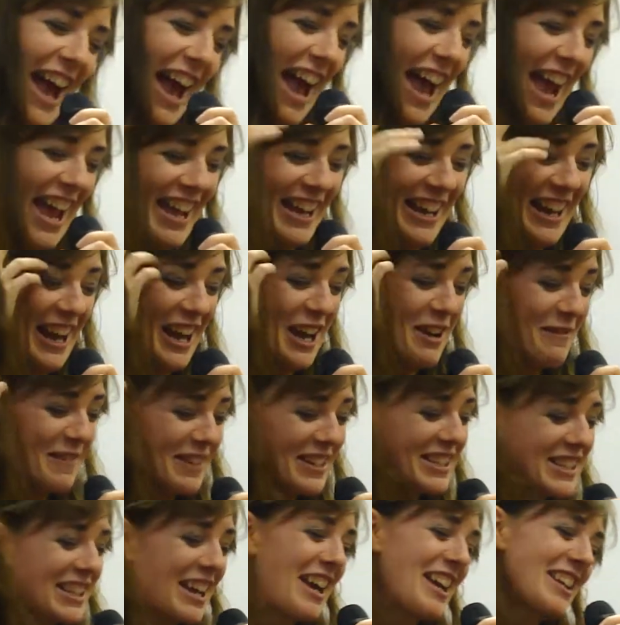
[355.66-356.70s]
And
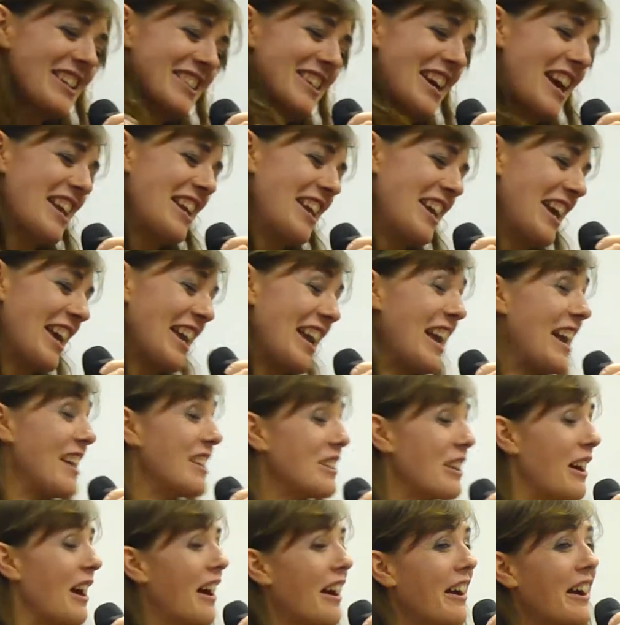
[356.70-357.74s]
I'm inside signing, and I
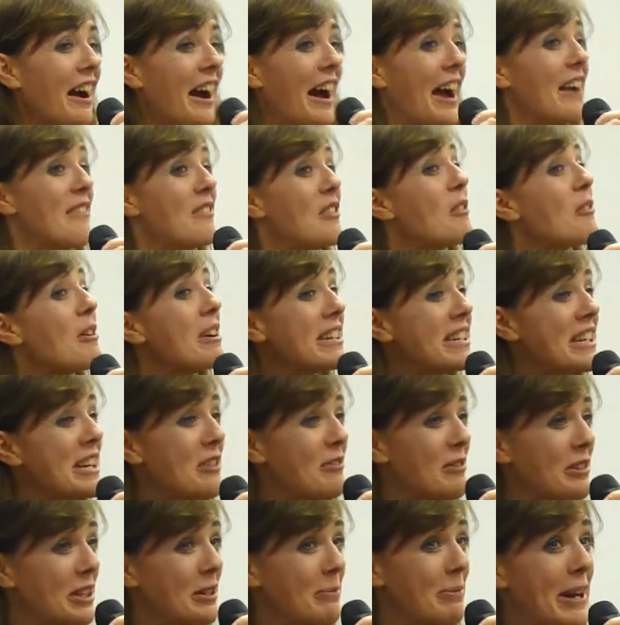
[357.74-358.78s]
had no idea
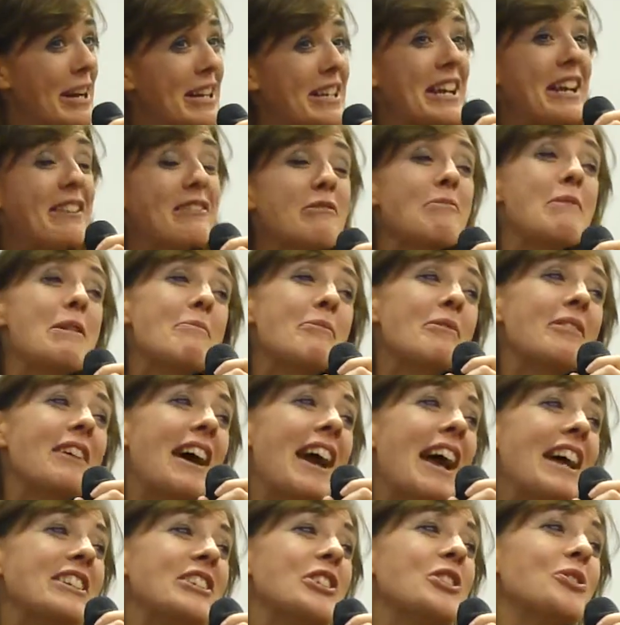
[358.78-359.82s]
what they're painting. And remember, I
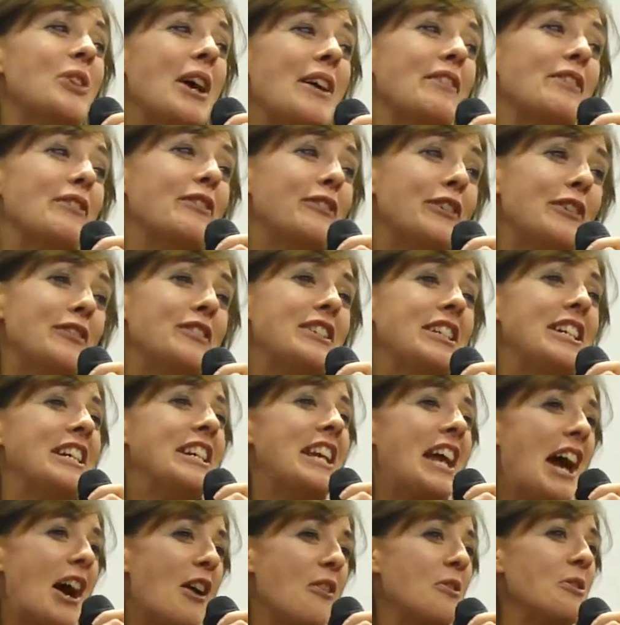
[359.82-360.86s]
had to drive it
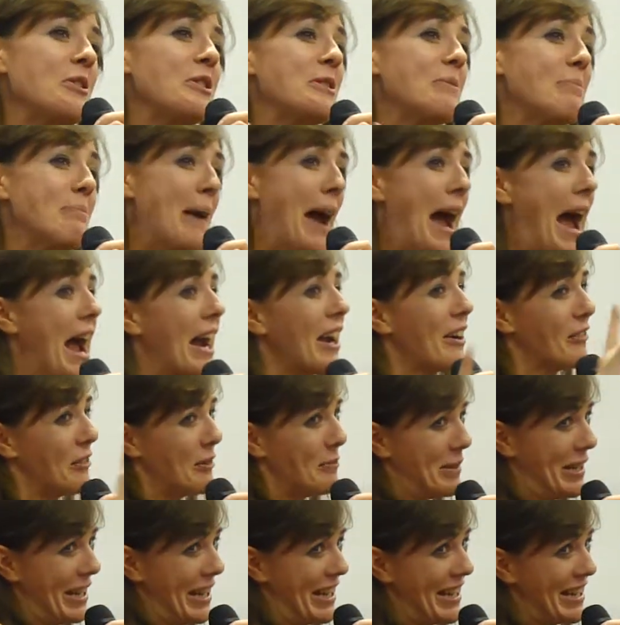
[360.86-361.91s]
15 hours back
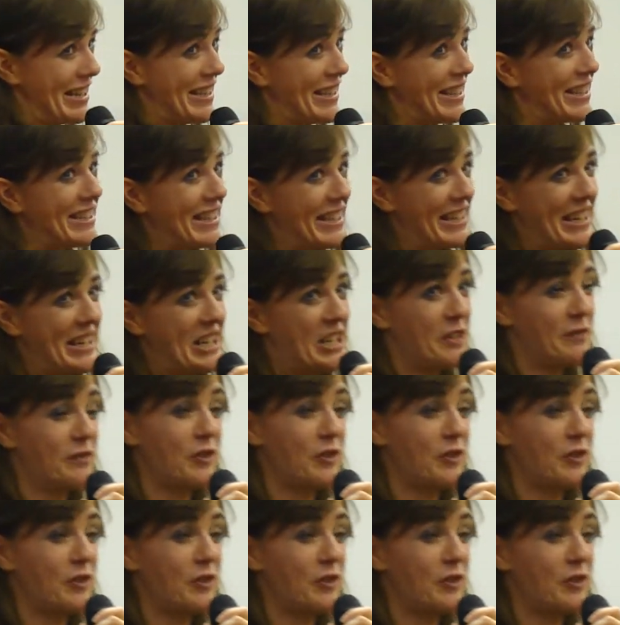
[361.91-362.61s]
from Kansas City to